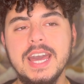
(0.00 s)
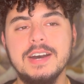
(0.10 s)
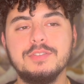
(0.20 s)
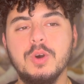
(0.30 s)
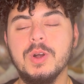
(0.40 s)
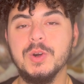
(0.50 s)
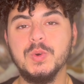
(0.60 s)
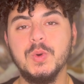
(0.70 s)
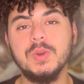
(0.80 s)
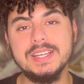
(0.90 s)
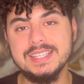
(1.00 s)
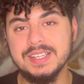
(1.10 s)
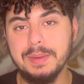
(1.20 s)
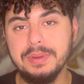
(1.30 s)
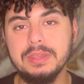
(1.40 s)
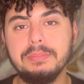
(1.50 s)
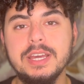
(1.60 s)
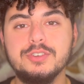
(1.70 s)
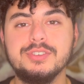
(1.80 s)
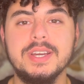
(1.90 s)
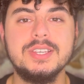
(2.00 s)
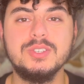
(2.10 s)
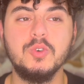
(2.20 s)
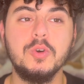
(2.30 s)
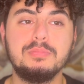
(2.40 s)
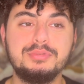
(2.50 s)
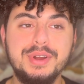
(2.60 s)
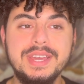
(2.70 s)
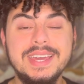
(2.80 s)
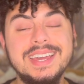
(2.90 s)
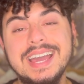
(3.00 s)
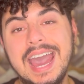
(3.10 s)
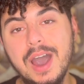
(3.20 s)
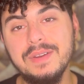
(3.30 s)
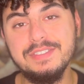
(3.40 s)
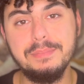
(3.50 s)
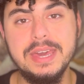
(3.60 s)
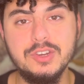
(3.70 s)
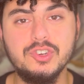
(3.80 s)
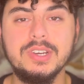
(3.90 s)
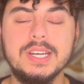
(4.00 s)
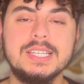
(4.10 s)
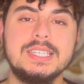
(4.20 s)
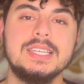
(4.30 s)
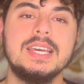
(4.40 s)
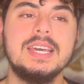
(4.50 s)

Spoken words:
of quote unquote escaping the matrix or breaking out of the matrix